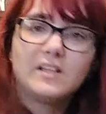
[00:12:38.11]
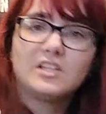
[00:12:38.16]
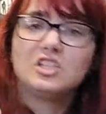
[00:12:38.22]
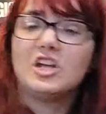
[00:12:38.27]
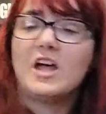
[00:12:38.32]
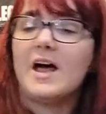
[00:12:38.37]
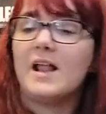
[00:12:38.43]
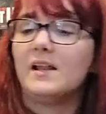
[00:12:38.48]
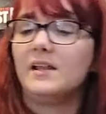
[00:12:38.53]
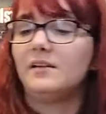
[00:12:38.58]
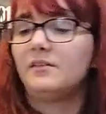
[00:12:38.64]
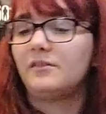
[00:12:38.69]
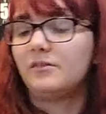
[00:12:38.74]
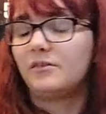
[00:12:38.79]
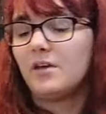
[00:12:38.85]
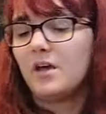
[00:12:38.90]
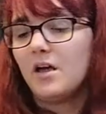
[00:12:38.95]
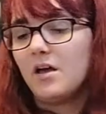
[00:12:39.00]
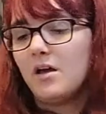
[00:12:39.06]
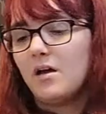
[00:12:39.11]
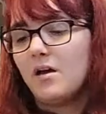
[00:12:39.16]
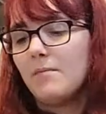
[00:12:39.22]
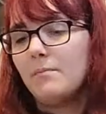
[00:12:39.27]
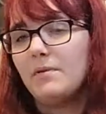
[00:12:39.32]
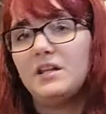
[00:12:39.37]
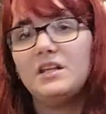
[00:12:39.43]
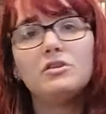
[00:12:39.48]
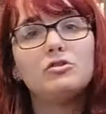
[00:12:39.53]
chalice,
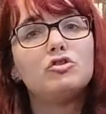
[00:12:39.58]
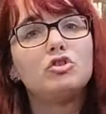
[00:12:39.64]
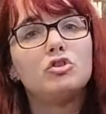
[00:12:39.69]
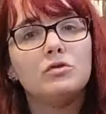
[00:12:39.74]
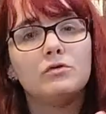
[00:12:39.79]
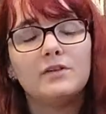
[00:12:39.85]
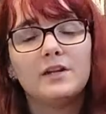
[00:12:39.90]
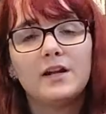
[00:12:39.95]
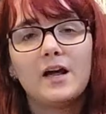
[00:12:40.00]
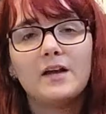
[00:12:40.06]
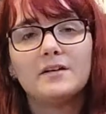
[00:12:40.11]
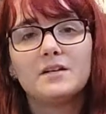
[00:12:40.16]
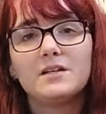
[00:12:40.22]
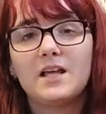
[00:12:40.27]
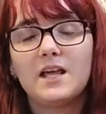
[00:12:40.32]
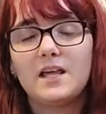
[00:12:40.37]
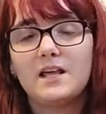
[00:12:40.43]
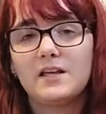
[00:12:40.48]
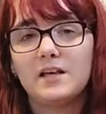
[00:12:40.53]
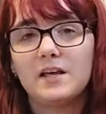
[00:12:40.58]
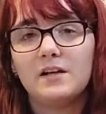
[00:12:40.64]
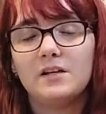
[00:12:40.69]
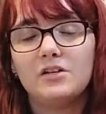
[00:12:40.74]
but he's choosing not to take it.